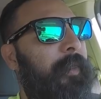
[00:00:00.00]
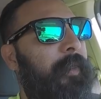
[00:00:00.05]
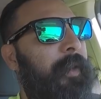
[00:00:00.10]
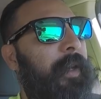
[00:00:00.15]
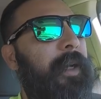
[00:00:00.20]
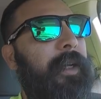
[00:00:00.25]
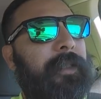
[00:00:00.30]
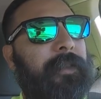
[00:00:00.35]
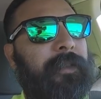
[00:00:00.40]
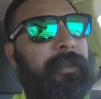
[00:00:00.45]

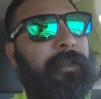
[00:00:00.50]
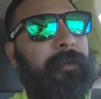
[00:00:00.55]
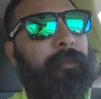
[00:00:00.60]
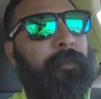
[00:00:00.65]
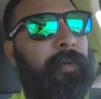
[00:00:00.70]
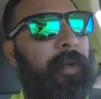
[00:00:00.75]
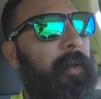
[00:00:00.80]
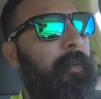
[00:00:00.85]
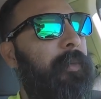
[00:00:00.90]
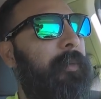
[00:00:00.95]
That's
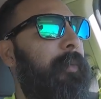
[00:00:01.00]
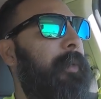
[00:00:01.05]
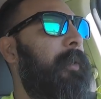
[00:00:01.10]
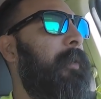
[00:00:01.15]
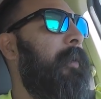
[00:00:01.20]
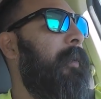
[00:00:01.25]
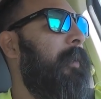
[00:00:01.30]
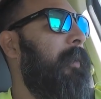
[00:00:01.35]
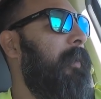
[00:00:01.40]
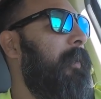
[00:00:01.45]
probably
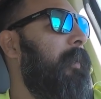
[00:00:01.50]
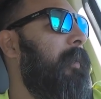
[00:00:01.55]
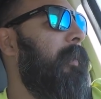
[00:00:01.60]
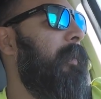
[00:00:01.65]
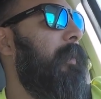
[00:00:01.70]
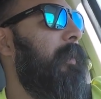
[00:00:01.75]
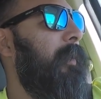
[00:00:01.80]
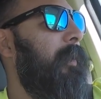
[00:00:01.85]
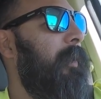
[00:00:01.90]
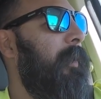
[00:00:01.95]
gonna
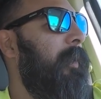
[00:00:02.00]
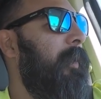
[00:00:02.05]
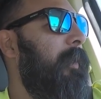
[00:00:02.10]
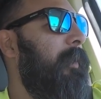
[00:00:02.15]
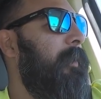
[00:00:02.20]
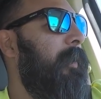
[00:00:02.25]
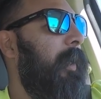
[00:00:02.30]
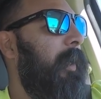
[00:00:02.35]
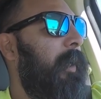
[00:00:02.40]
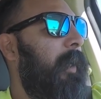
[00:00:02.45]

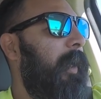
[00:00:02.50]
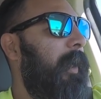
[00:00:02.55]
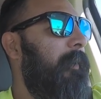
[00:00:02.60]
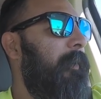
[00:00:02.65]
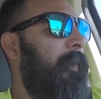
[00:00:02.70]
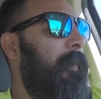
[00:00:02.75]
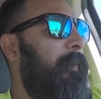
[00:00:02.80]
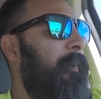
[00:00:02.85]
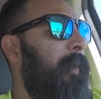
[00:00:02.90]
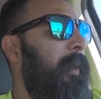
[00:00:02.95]
take care
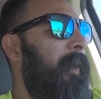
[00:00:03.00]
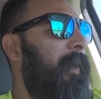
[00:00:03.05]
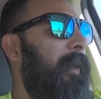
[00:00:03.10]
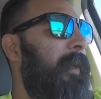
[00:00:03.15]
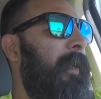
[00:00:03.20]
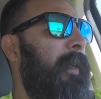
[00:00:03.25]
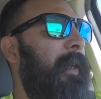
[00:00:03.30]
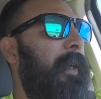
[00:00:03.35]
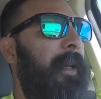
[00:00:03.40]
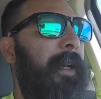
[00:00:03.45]
of it, but
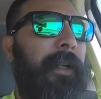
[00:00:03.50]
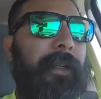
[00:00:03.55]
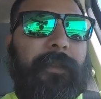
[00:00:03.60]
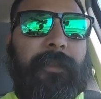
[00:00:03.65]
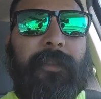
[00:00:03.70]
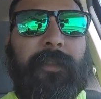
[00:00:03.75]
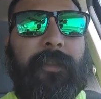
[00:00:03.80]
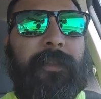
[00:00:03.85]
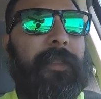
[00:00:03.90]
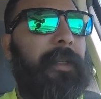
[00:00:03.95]
it kind of
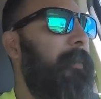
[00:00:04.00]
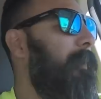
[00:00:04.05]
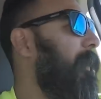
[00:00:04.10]
just seemed